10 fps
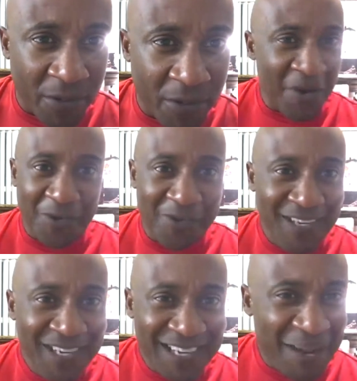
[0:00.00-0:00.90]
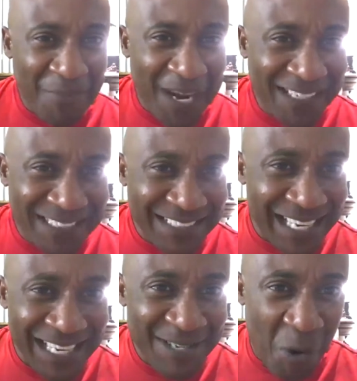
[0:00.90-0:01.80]
you know, and I'm like, this
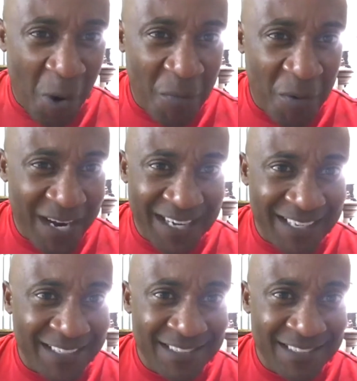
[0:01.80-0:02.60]
ain't normal, man.